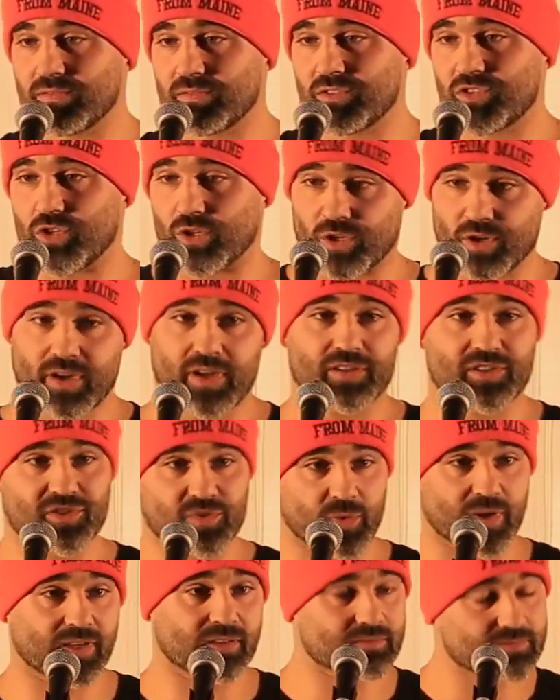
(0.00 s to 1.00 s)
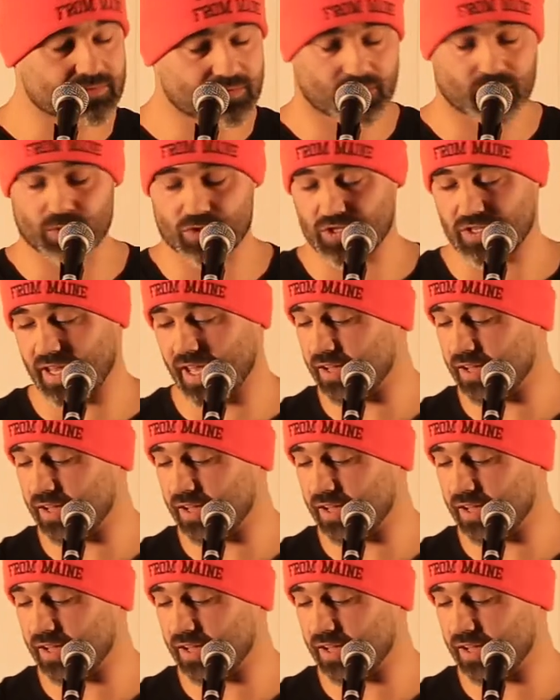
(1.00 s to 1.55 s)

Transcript: It's sugary, it's sweet, cools you